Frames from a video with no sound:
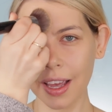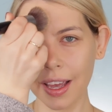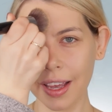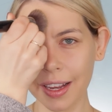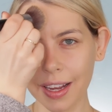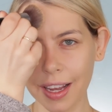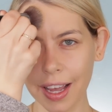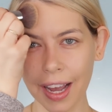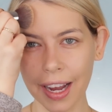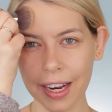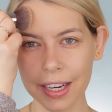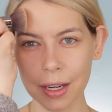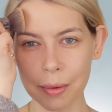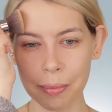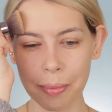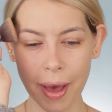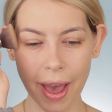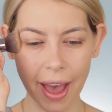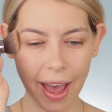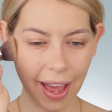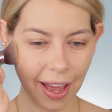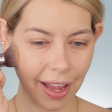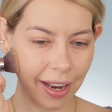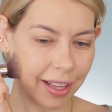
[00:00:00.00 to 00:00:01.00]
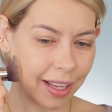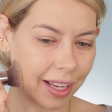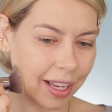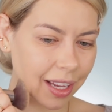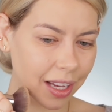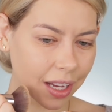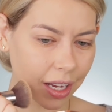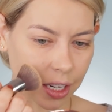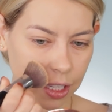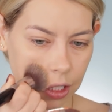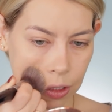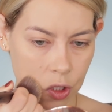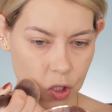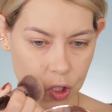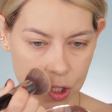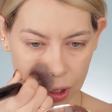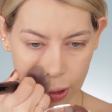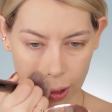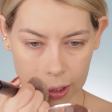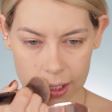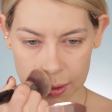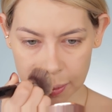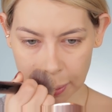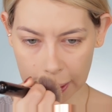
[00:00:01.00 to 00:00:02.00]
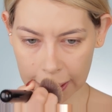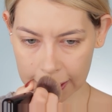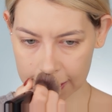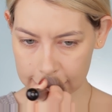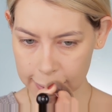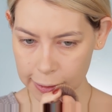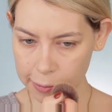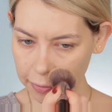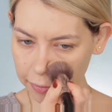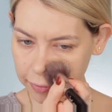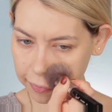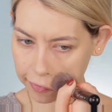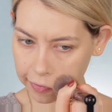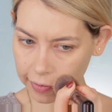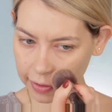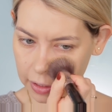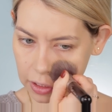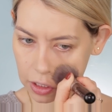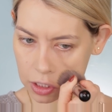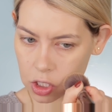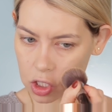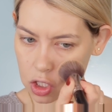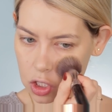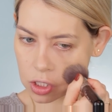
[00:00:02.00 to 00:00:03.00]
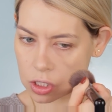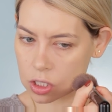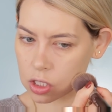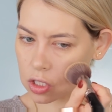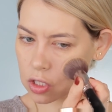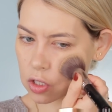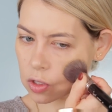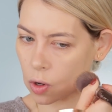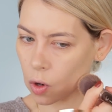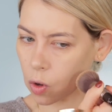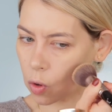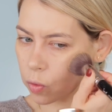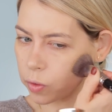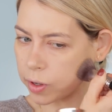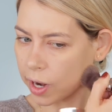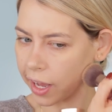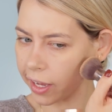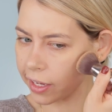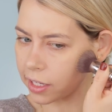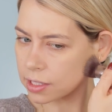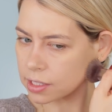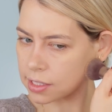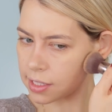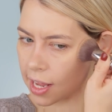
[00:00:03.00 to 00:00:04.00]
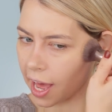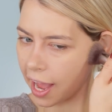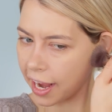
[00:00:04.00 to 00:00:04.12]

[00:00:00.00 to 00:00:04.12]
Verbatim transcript: and kind of pat it and it just makes the finish so nice.